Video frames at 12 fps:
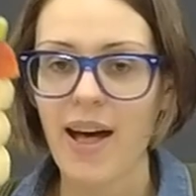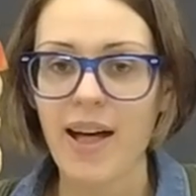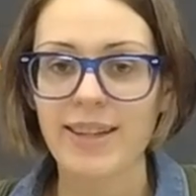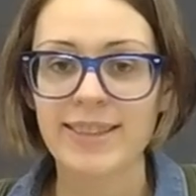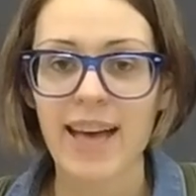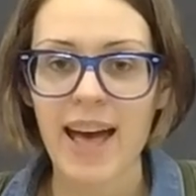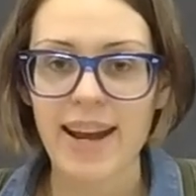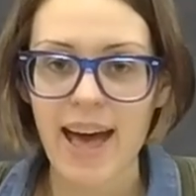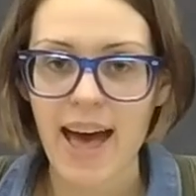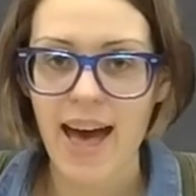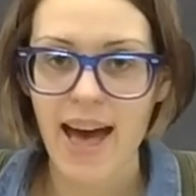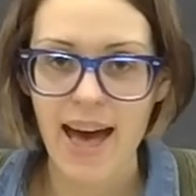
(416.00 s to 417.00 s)

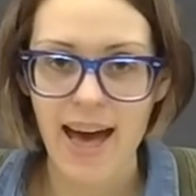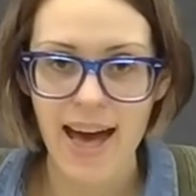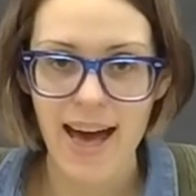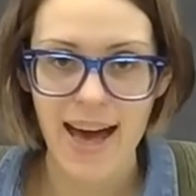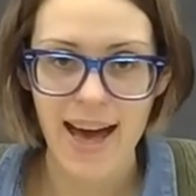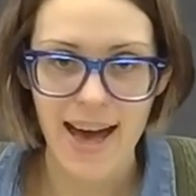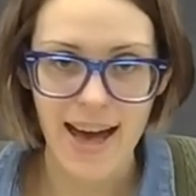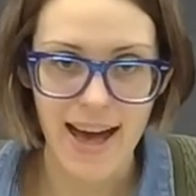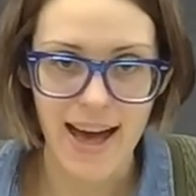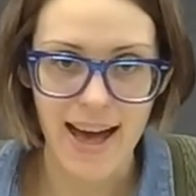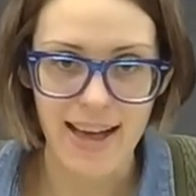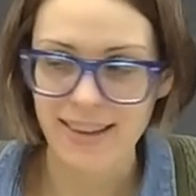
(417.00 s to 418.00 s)

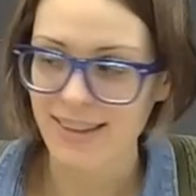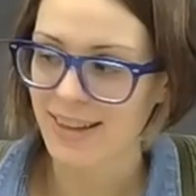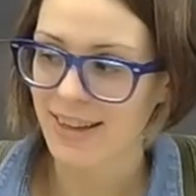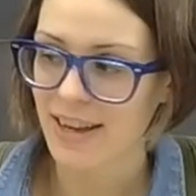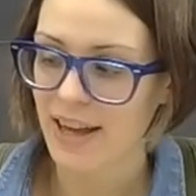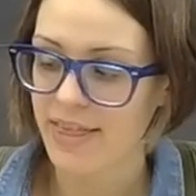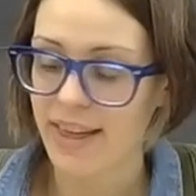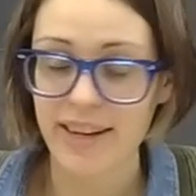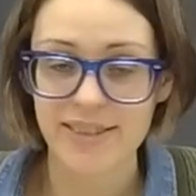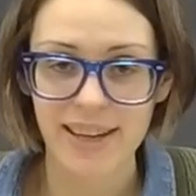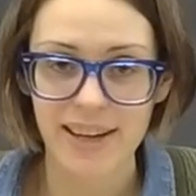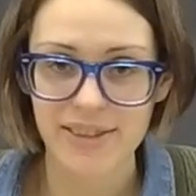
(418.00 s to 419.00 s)
Ta-da!
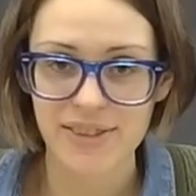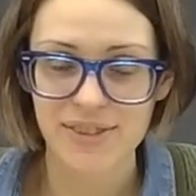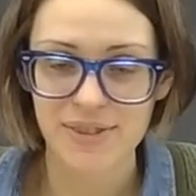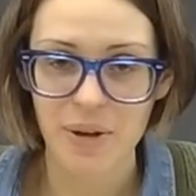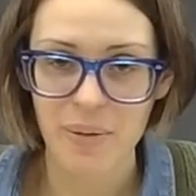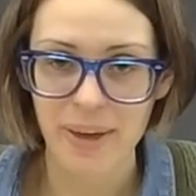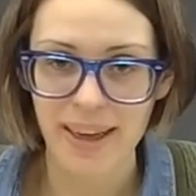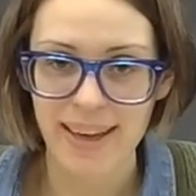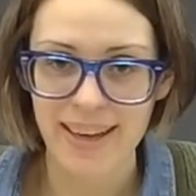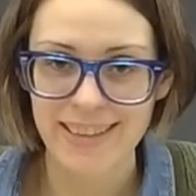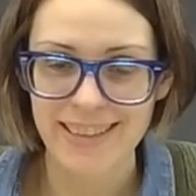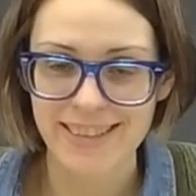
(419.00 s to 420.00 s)
There's our
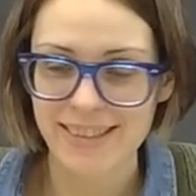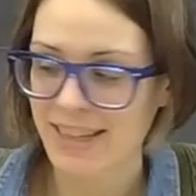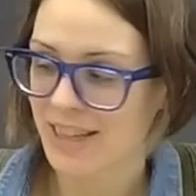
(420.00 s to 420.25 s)
snowman. Isn't he